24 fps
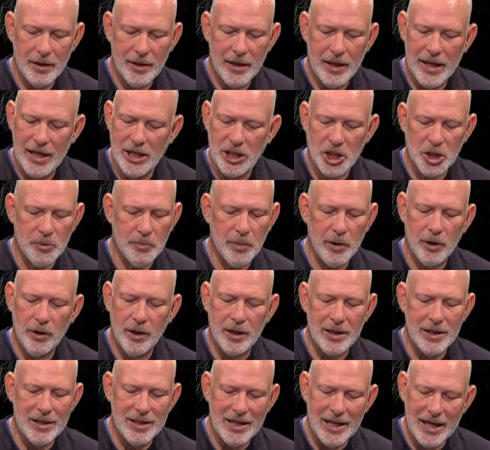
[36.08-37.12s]
His
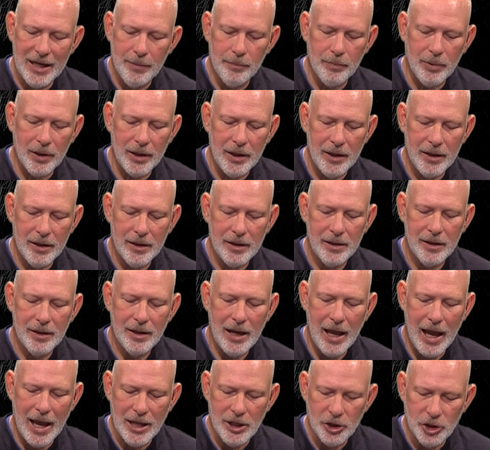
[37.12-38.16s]
Spirit deeply
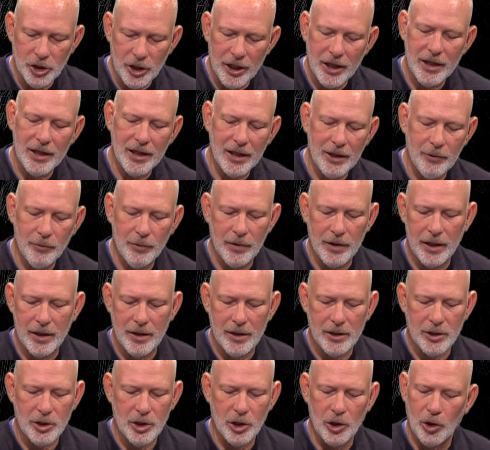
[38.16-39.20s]
and gently within
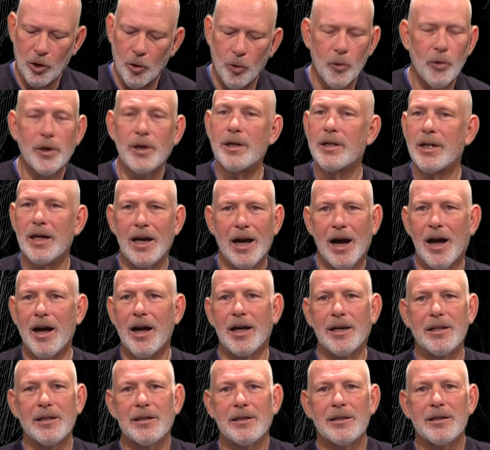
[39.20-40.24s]
us. Glory to
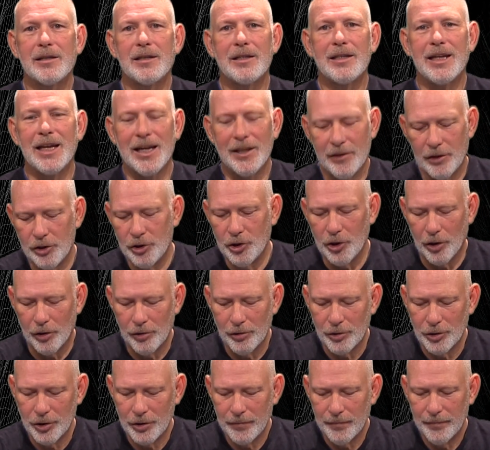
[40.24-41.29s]
God in the
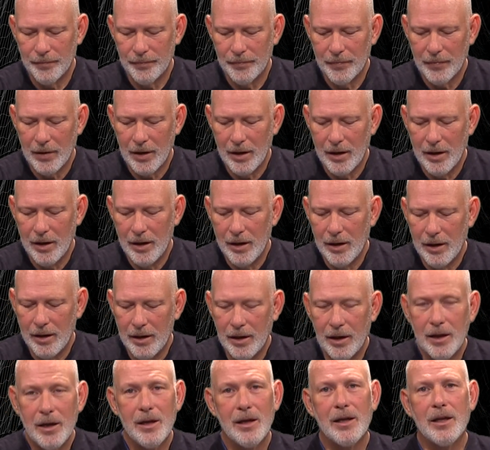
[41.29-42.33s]
church.
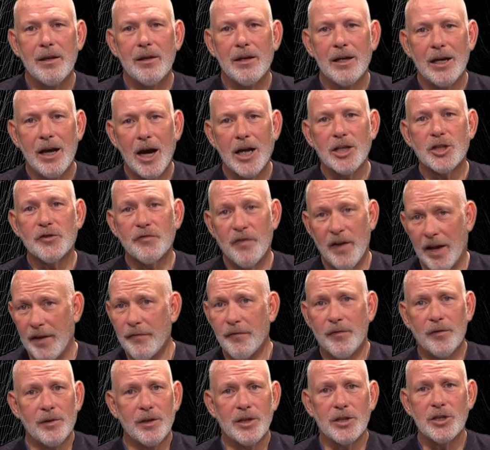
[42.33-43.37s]
God's
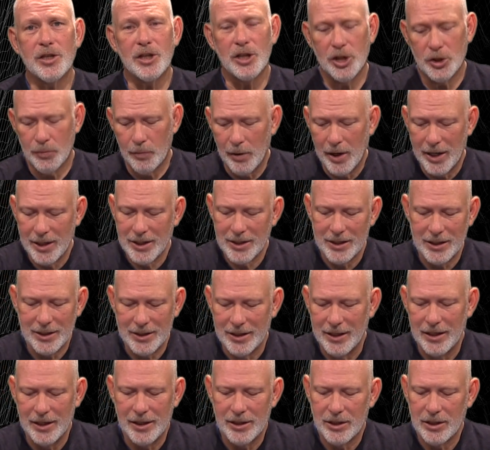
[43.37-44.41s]
faithfulness expressed is
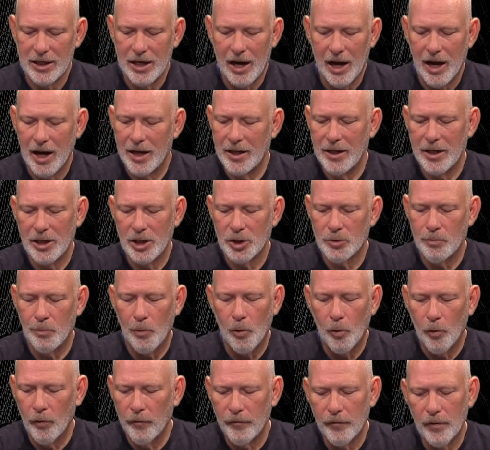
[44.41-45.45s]
this: God does
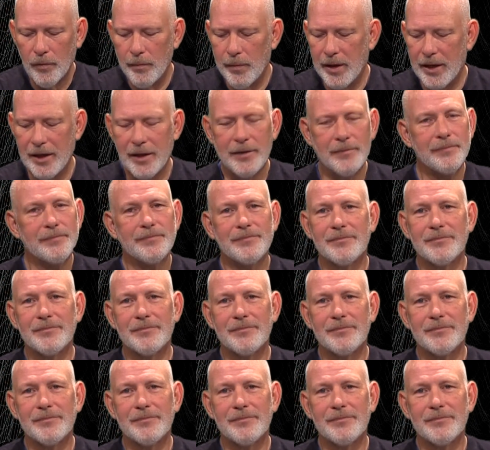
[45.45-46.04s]
more for me